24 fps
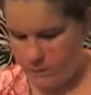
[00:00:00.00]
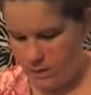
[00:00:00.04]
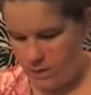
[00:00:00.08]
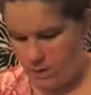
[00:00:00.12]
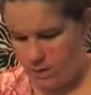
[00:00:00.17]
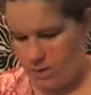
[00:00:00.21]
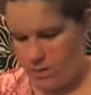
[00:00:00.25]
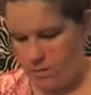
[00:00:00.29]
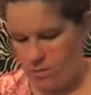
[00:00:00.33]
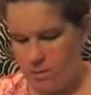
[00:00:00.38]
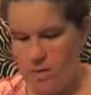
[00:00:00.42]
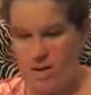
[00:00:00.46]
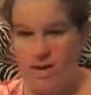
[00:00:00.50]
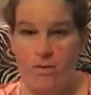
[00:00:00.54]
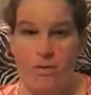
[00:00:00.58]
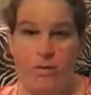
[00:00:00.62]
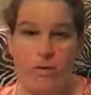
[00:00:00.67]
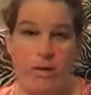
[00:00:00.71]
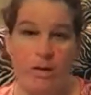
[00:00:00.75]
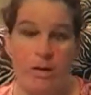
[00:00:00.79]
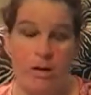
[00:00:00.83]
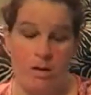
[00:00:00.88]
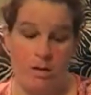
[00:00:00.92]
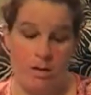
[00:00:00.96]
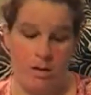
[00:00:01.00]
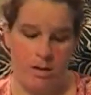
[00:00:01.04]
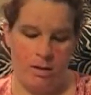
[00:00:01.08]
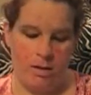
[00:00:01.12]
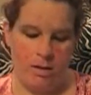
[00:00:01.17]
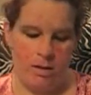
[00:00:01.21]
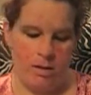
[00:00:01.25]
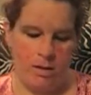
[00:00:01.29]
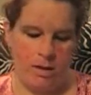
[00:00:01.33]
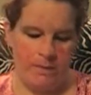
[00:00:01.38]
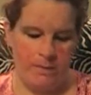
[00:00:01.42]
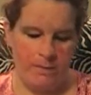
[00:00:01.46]
I'm trying really hard not to
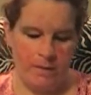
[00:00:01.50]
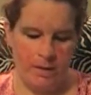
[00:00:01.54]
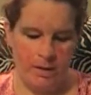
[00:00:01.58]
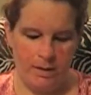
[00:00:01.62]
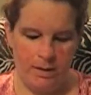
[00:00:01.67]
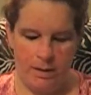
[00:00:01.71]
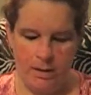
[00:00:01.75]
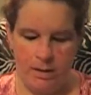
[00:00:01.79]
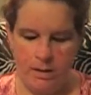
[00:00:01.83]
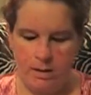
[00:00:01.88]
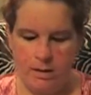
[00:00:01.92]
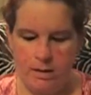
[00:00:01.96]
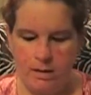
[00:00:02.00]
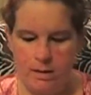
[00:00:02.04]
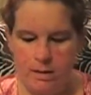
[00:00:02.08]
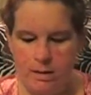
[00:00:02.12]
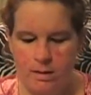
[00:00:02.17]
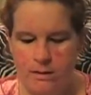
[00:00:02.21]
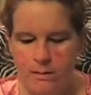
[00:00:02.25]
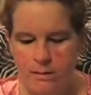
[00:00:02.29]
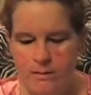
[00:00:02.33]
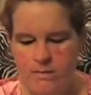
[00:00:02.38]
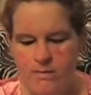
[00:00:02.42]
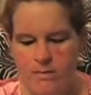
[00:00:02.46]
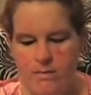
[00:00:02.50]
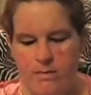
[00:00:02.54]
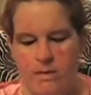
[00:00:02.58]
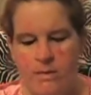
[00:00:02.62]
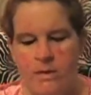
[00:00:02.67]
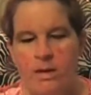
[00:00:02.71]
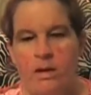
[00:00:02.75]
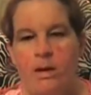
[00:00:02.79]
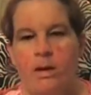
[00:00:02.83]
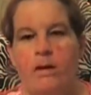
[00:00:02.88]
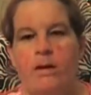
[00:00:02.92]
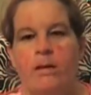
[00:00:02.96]
drop these things.
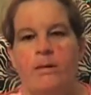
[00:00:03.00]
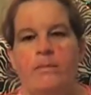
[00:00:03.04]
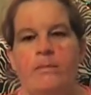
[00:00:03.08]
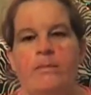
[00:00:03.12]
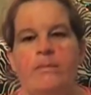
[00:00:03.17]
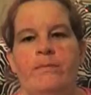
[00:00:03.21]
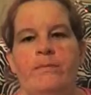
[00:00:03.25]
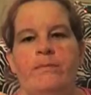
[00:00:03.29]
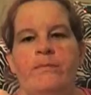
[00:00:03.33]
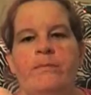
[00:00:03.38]
Um,